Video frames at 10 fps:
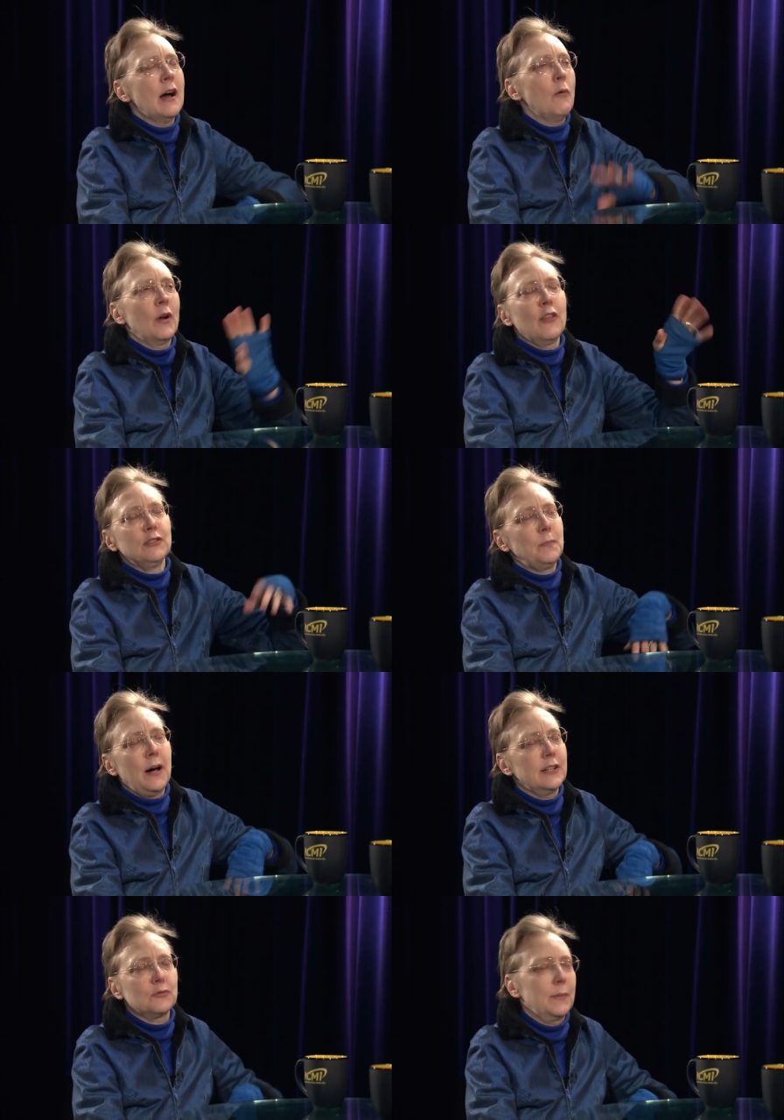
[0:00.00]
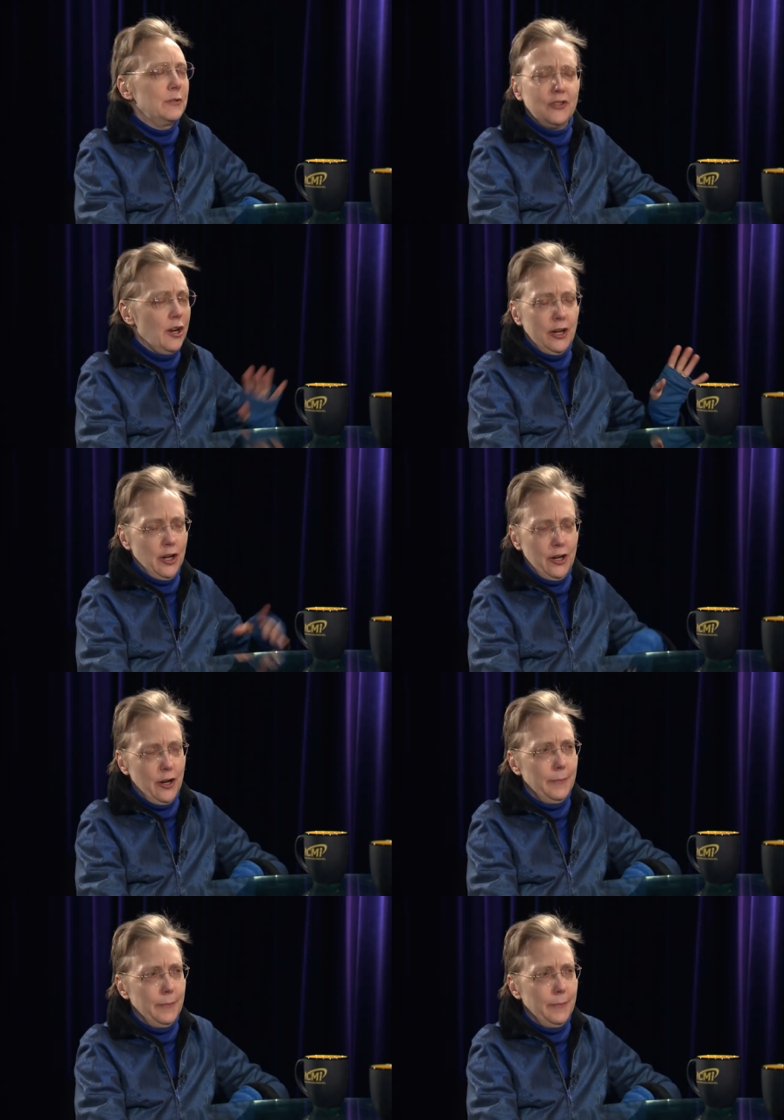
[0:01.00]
not one of those bodice rippers. No, no, no, no, no.